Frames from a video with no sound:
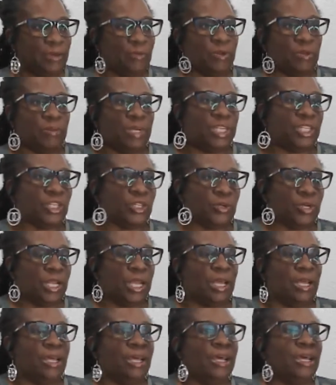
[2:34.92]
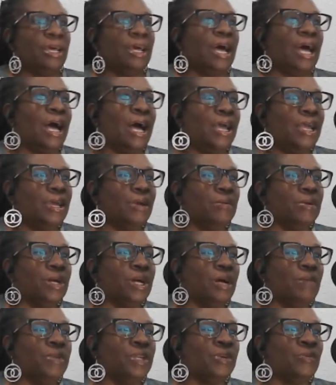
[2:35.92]
in. I want to make sure that I am
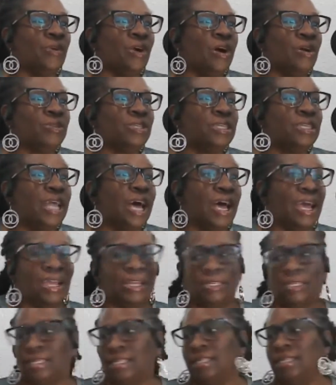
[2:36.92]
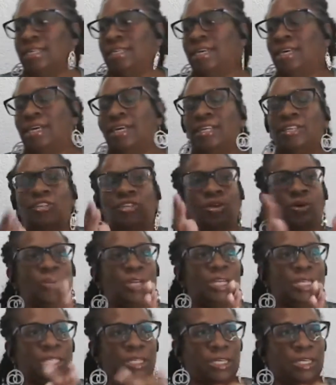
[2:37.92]
coming across nice. So
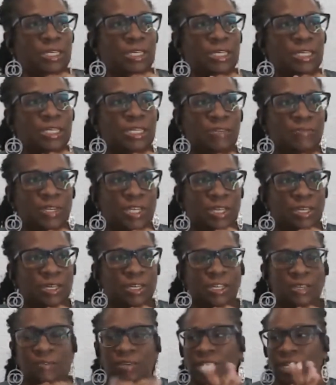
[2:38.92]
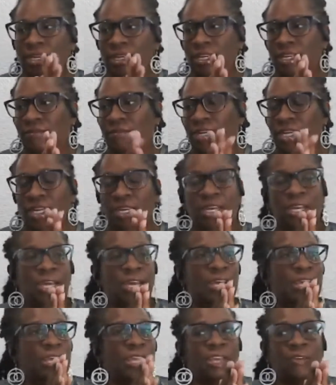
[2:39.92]
listen, good evening, good evening, good evening.
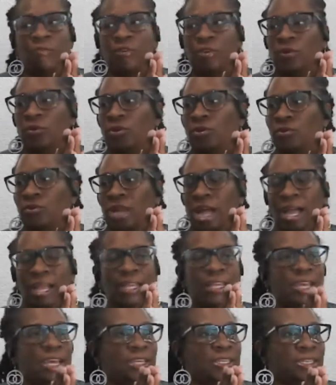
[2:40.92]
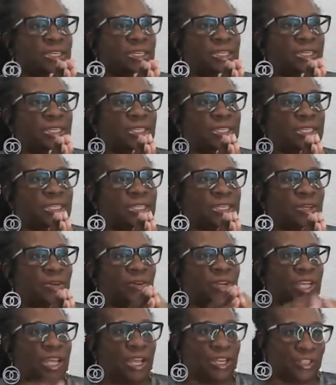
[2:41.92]
If you do not catch this
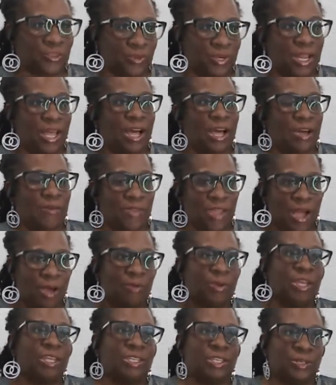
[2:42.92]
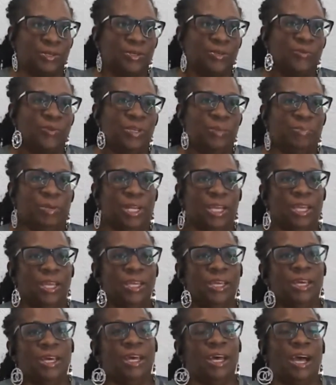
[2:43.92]
on the actual live, y'all catch it on the replay.
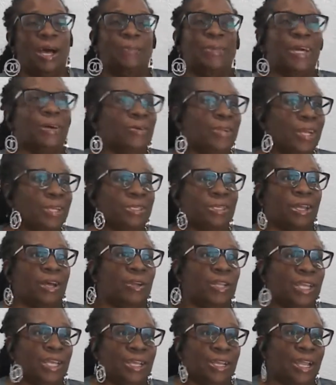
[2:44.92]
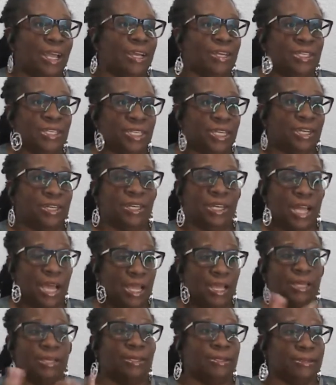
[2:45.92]
I'm not gonna ask y'all to hit like and share
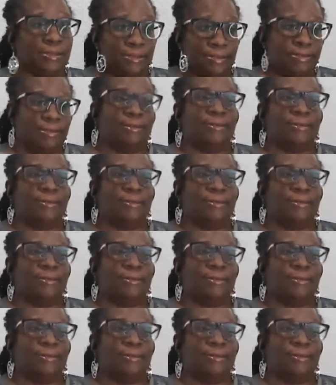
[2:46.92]
tonight because